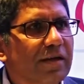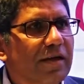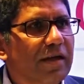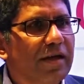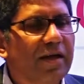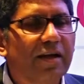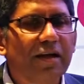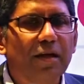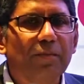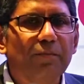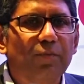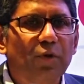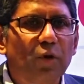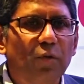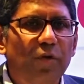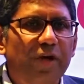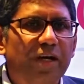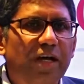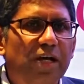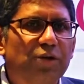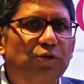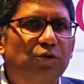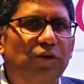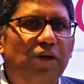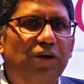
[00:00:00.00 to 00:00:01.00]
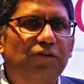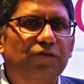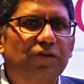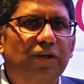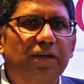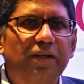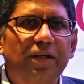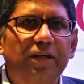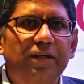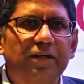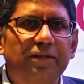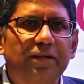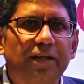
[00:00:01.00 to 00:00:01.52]
in improving
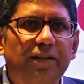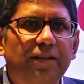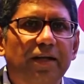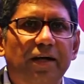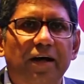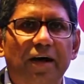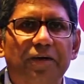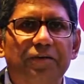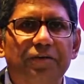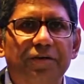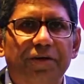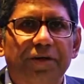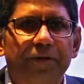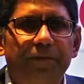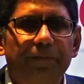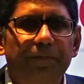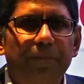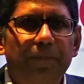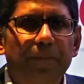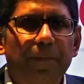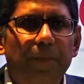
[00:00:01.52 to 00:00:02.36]
education in the country.